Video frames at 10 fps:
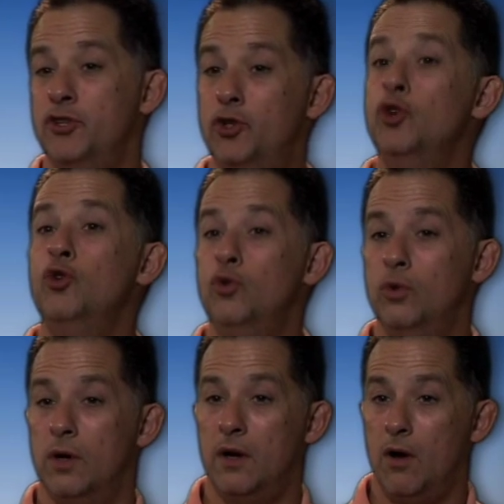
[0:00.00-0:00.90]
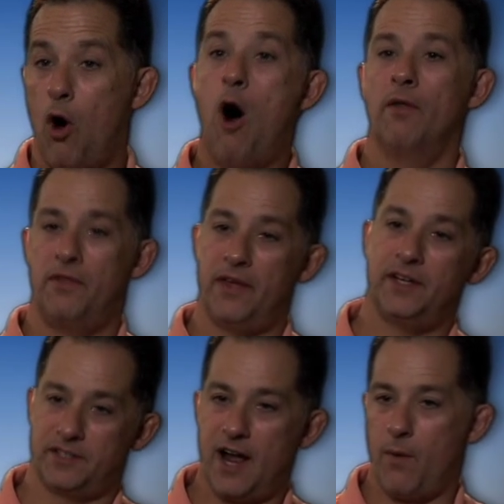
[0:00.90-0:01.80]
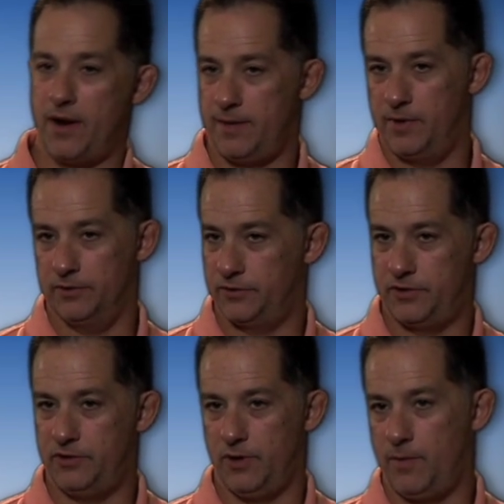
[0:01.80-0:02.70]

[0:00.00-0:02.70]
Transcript: do all the things that I want eBuilder to do.